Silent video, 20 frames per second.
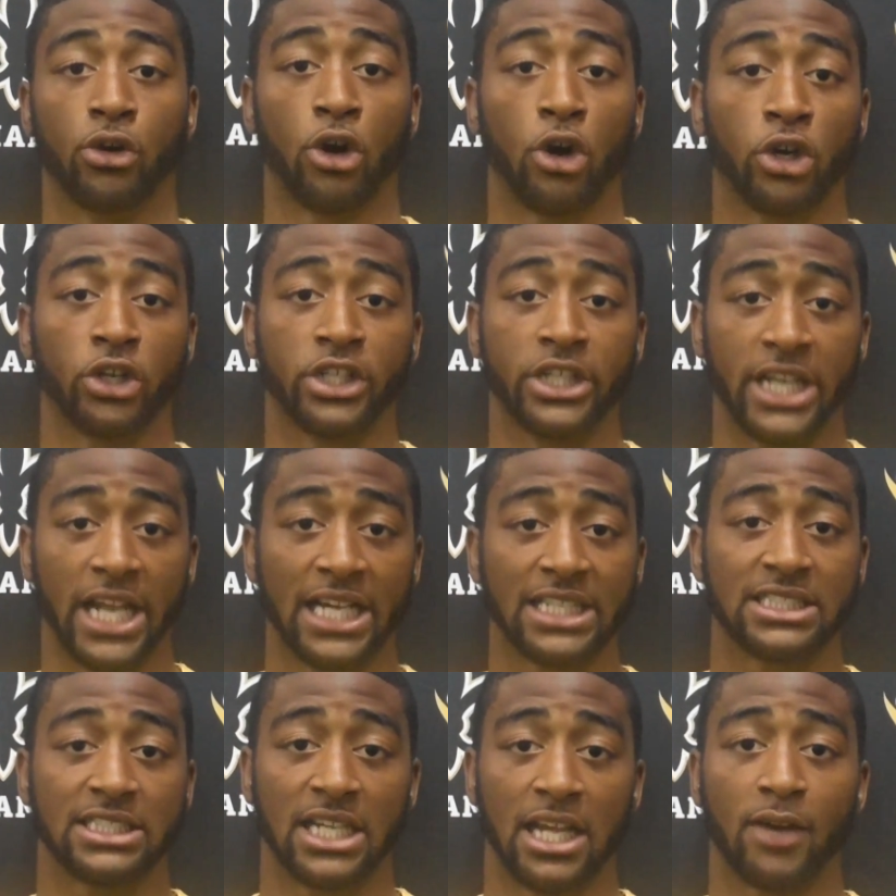on the
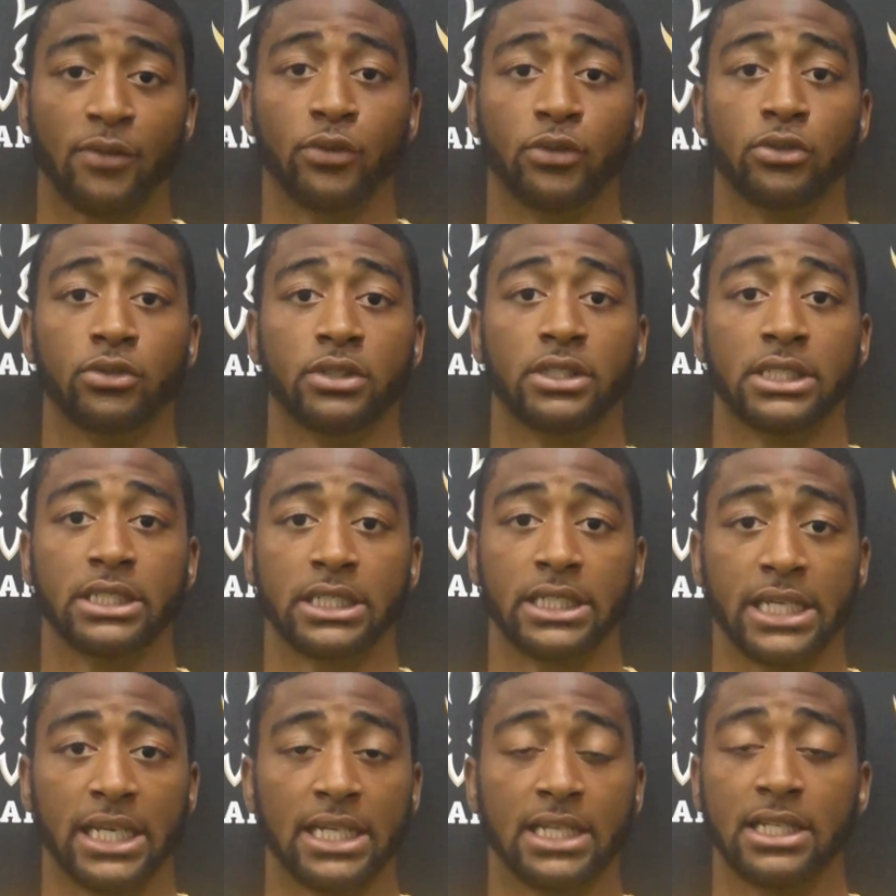next level,
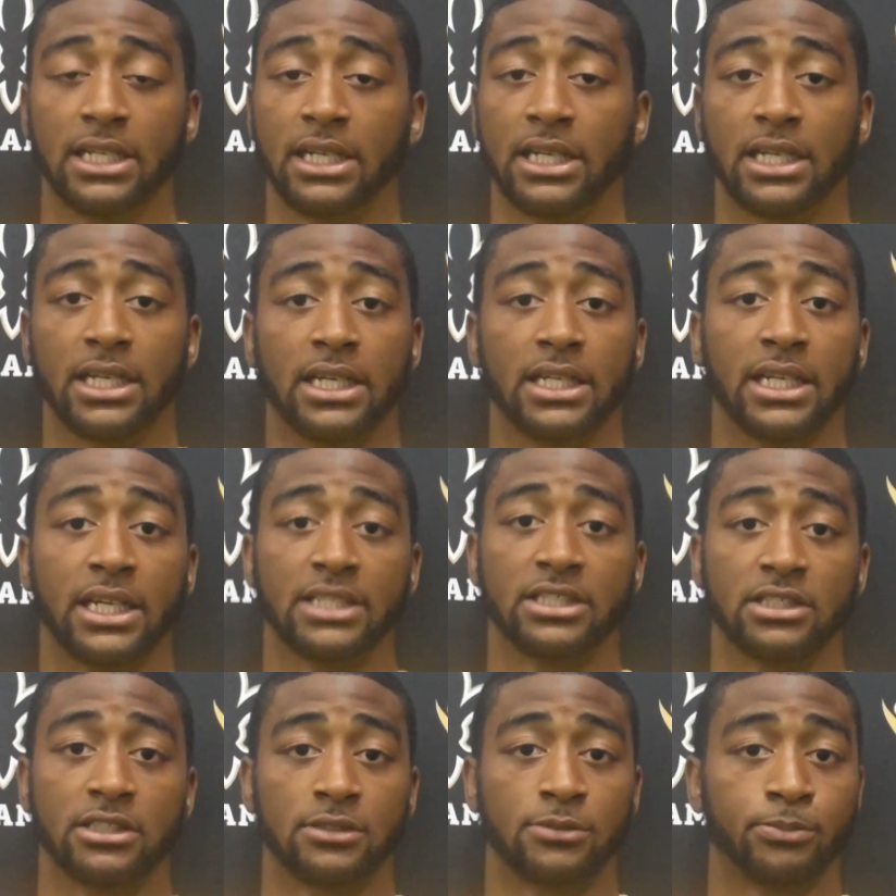getting it, and they
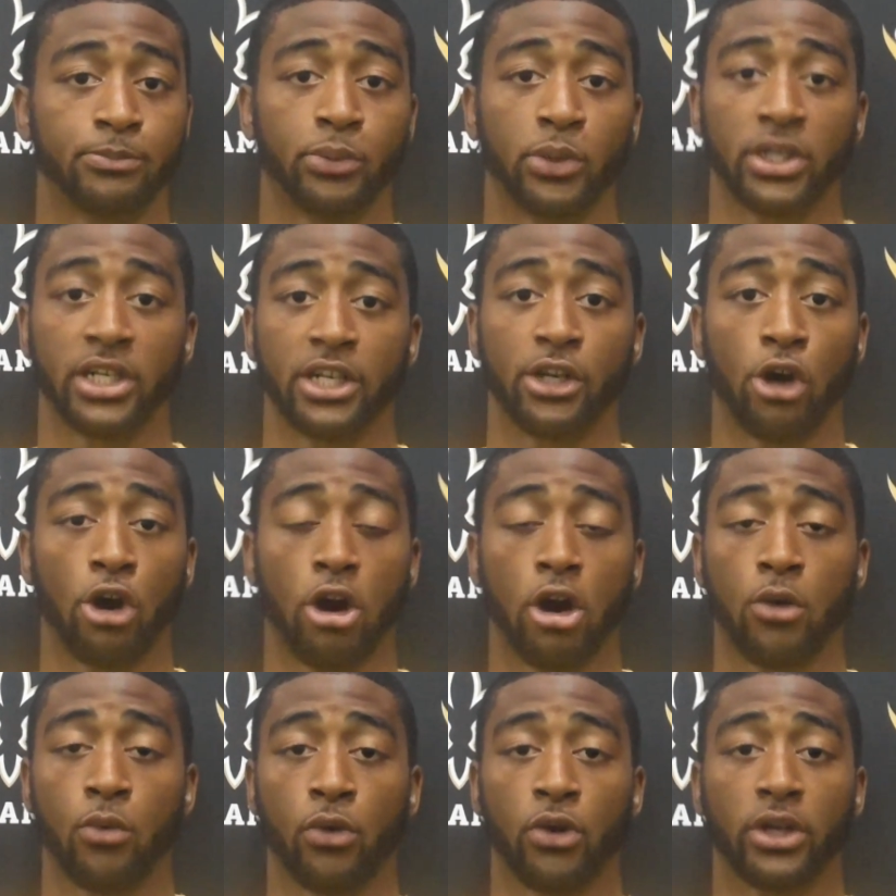just put in
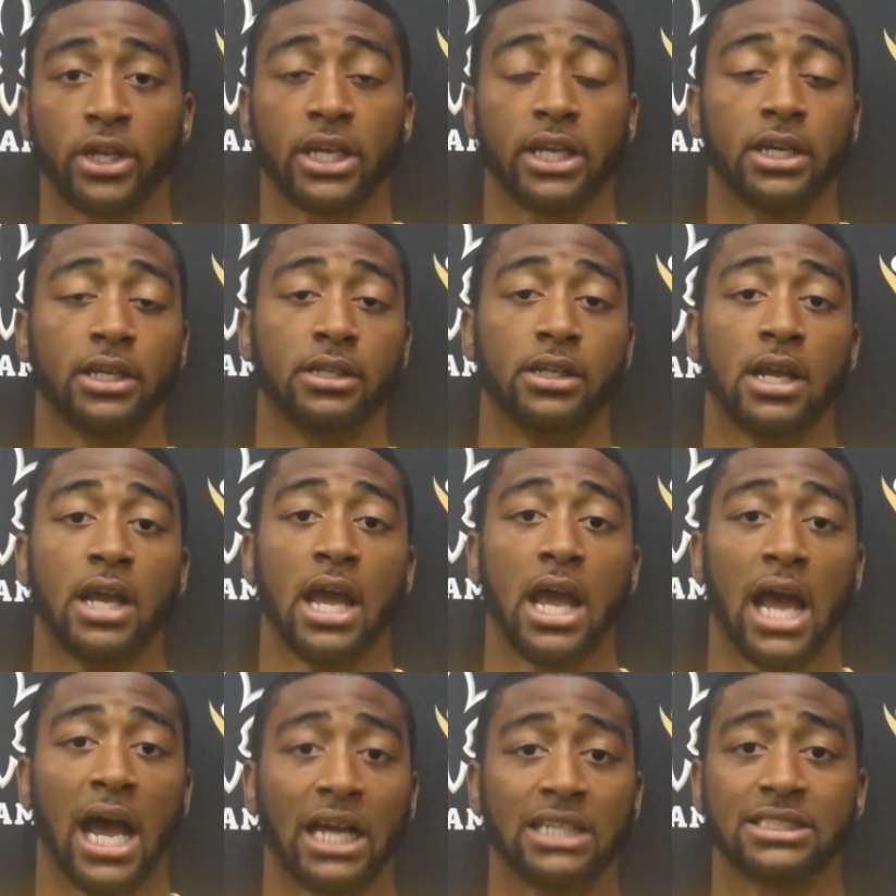hard work, and
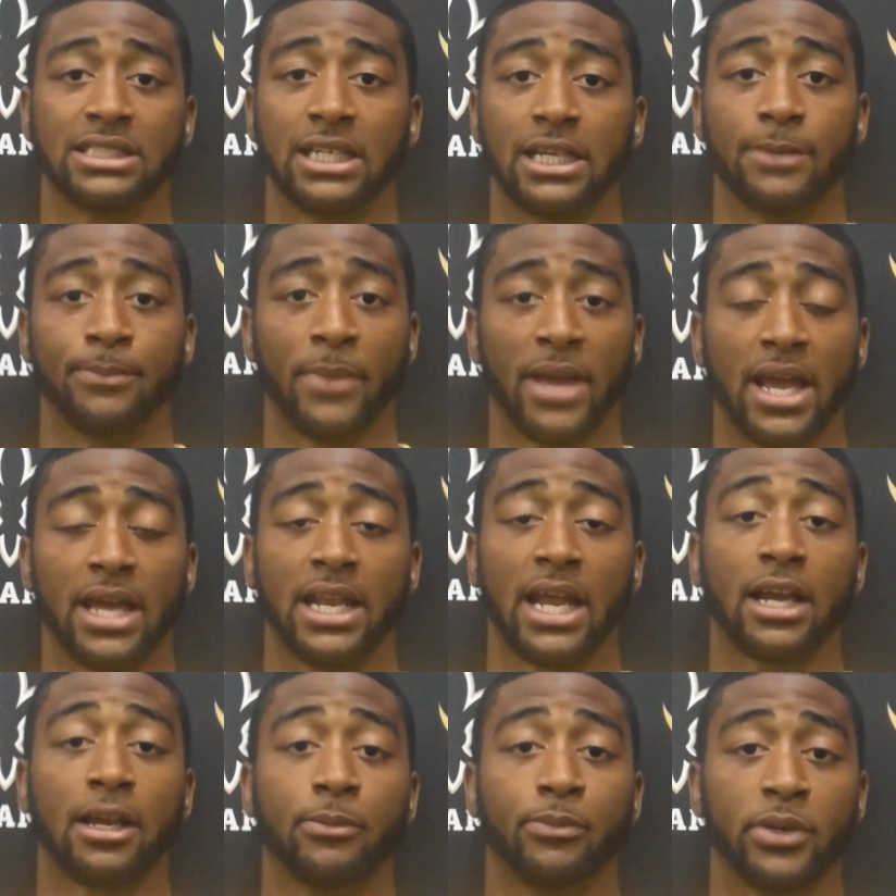I said, man,
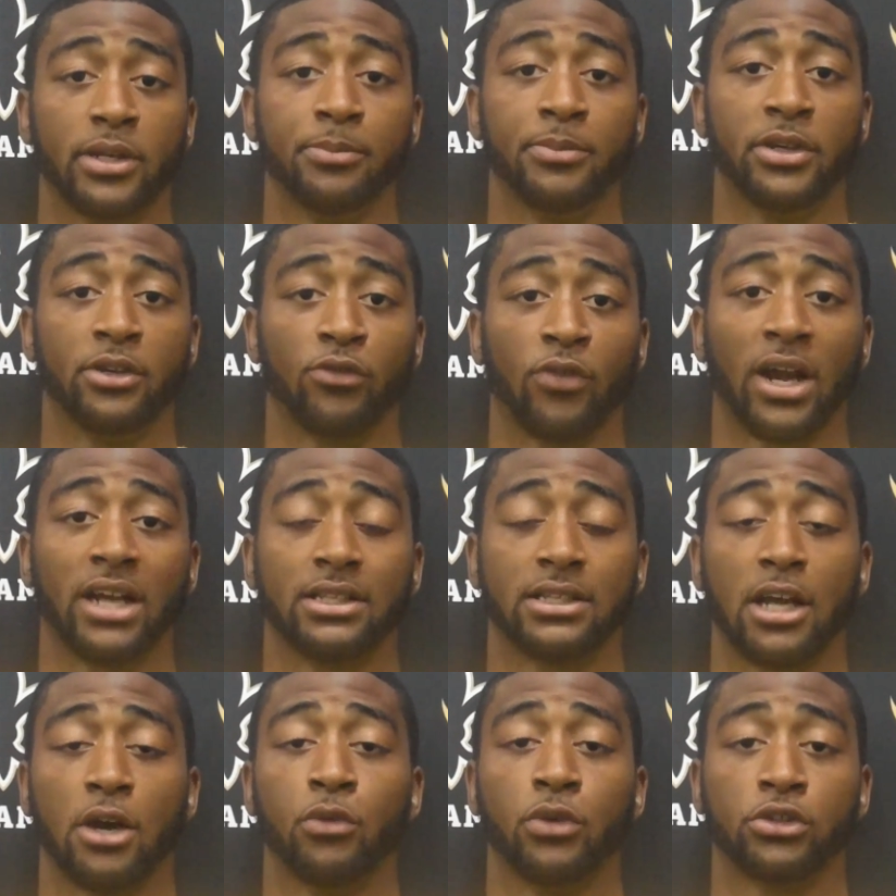that could be me
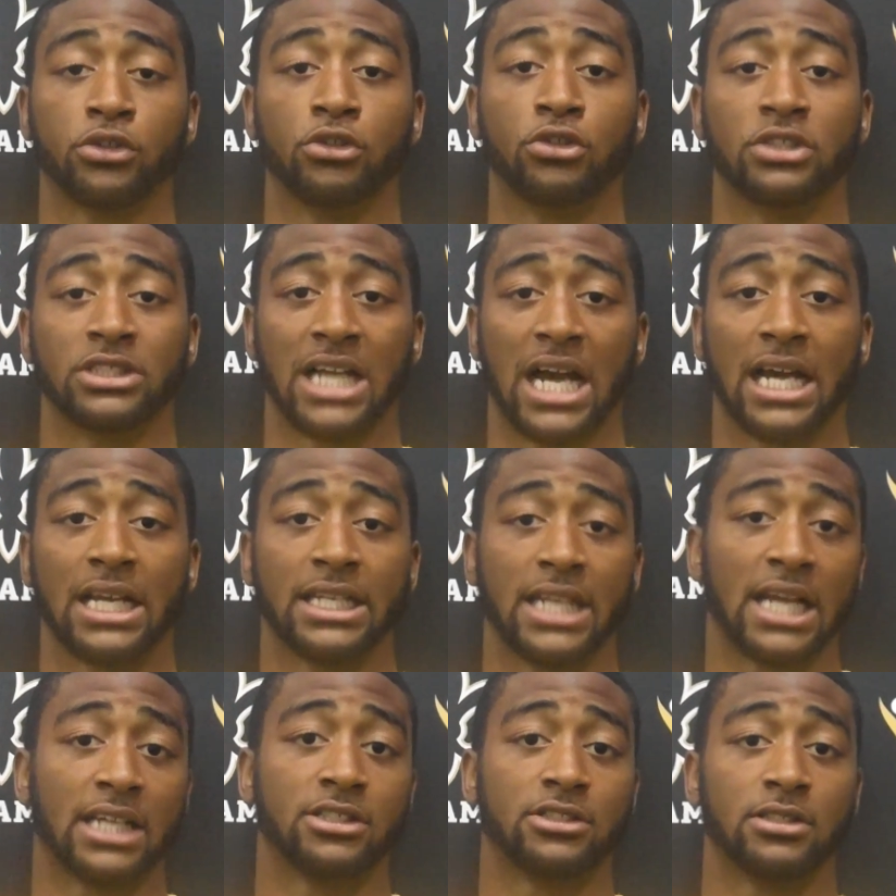right there with those
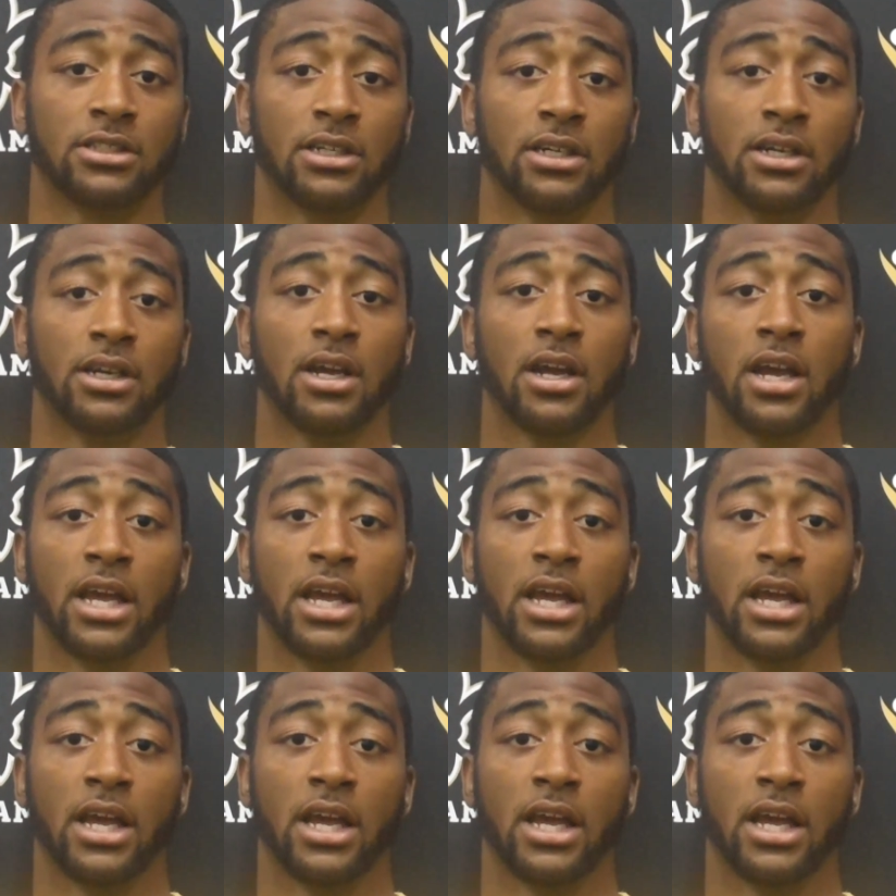guys next year,